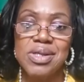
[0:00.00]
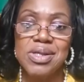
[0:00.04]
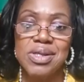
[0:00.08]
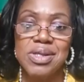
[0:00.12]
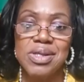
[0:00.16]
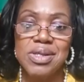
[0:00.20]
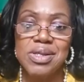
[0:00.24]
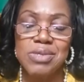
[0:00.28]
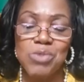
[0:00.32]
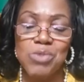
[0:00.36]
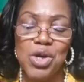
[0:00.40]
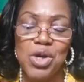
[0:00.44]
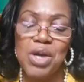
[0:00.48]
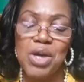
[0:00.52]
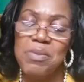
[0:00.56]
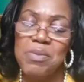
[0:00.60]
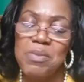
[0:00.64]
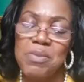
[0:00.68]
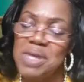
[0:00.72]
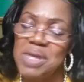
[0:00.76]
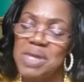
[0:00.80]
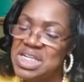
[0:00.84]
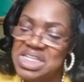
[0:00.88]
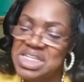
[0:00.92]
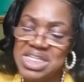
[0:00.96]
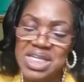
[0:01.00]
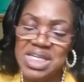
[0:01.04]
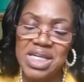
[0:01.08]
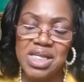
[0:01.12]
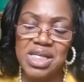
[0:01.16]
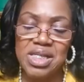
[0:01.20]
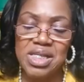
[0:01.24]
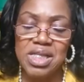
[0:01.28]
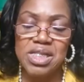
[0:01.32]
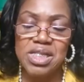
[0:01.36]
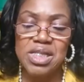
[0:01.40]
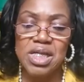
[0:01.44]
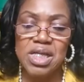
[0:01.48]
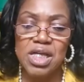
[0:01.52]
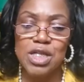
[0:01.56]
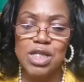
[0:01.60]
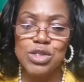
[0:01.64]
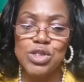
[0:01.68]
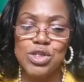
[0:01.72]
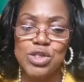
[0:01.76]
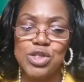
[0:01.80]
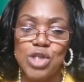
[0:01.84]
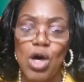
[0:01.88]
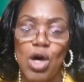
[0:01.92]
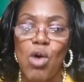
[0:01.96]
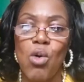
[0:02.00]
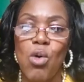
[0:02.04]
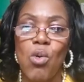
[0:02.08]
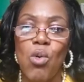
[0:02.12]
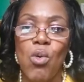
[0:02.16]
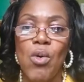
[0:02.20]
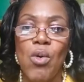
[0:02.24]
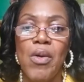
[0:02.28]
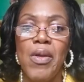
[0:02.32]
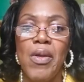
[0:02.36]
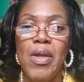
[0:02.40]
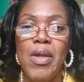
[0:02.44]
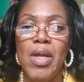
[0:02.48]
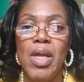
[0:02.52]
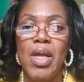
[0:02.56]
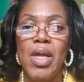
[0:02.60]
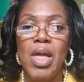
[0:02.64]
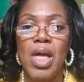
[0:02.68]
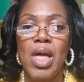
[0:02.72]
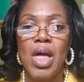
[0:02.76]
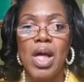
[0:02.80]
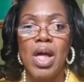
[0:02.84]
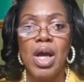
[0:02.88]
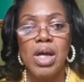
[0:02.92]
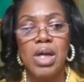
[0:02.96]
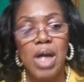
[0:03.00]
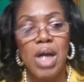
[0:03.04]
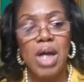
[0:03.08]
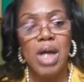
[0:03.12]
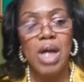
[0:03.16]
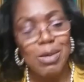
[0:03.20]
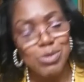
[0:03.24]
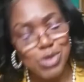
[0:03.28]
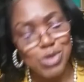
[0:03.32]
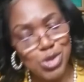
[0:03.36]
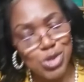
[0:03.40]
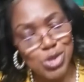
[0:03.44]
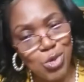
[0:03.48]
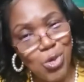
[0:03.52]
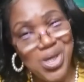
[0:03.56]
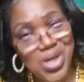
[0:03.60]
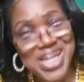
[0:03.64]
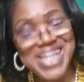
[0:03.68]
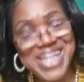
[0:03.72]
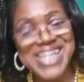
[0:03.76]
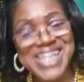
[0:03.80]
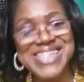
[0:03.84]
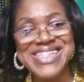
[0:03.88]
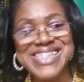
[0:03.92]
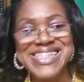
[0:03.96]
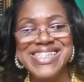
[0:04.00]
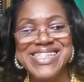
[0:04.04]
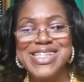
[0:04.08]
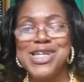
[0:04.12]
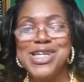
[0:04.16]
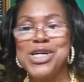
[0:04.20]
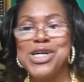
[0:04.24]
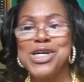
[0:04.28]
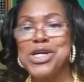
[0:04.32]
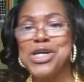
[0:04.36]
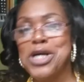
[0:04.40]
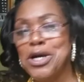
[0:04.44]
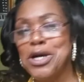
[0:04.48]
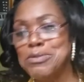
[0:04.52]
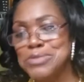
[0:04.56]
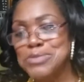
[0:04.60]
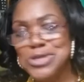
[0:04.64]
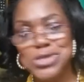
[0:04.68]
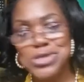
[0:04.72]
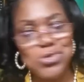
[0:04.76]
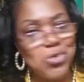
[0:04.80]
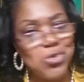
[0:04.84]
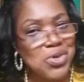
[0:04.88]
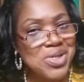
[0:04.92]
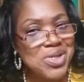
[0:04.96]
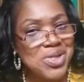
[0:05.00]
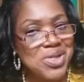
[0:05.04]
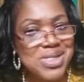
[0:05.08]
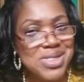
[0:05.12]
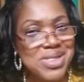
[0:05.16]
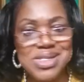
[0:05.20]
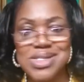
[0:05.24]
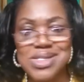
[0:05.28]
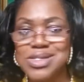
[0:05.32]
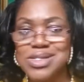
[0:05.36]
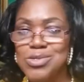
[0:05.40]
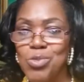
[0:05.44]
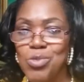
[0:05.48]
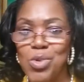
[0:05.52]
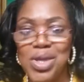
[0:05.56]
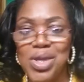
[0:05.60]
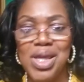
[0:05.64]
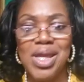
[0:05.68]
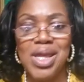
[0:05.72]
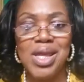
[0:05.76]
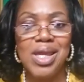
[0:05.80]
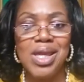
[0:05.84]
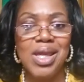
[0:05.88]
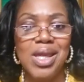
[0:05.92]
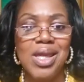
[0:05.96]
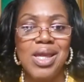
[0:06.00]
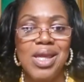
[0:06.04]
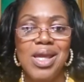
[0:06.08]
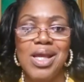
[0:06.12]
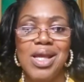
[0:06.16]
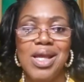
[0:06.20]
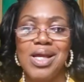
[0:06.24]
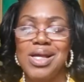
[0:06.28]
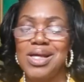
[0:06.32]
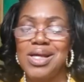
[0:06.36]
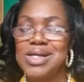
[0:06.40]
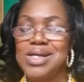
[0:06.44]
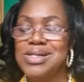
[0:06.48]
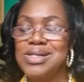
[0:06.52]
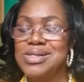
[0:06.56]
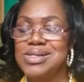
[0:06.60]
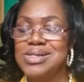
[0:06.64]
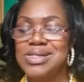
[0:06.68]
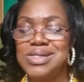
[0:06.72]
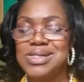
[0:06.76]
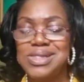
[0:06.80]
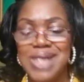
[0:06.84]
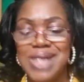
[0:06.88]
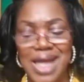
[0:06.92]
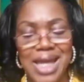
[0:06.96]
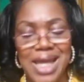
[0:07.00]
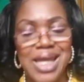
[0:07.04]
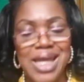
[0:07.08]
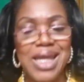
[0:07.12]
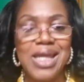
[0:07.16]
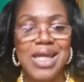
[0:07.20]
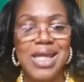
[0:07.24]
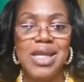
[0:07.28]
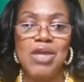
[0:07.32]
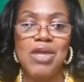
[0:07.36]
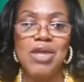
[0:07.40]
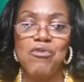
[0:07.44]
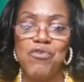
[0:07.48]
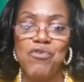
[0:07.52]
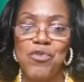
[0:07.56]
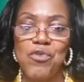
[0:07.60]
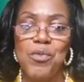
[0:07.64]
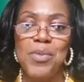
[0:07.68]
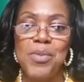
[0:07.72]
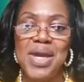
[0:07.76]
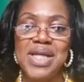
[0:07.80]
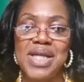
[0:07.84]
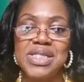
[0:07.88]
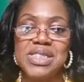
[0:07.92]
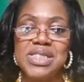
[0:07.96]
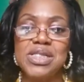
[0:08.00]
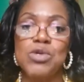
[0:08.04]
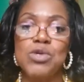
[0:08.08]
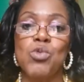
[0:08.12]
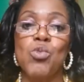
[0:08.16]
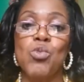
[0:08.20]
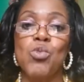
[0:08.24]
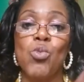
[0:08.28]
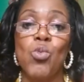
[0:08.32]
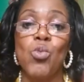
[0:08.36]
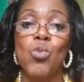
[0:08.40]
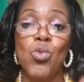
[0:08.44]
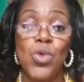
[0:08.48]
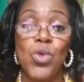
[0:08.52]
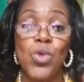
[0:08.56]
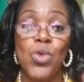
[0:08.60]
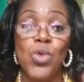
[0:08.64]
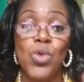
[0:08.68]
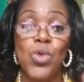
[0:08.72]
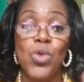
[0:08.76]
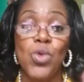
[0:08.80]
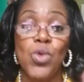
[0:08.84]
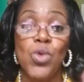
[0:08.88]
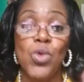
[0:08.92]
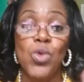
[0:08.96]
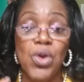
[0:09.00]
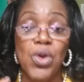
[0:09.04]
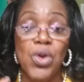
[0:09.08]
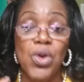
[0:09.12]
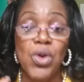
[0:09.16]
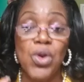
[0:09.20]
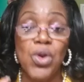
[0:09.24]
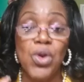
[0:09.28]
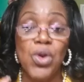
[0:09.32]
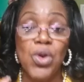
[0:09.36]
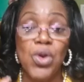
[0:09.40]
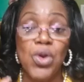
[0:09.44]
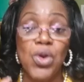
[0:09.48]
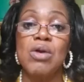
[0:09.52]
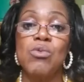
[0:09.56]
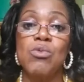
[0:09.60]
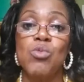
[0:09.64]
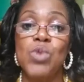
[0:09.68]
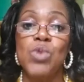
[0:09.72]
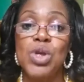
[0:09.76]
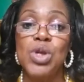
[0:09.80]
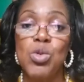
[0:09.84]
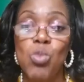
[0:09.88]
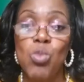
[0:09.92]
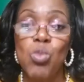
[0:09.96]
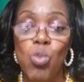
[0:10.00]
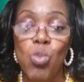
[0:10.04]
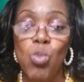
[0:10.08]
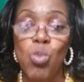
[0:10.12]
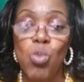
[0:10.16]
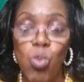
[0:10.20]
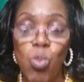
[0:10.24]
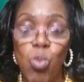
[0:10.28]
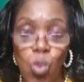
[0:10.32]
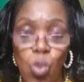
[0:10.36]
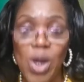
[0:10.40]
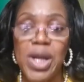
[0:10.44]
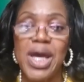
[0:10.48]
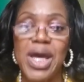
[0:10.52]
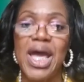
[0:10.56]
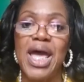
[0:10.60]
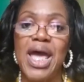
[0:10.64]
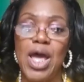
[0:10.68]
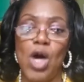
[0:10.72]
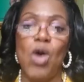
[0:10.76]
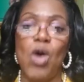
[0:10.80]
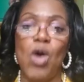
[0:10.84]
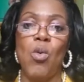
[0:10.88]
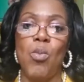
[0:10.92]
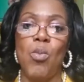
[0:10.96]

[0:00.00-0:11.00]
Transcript: We're committed to getting it done. So come join us. Come join us this week. Take in information. We're out there. We want to help.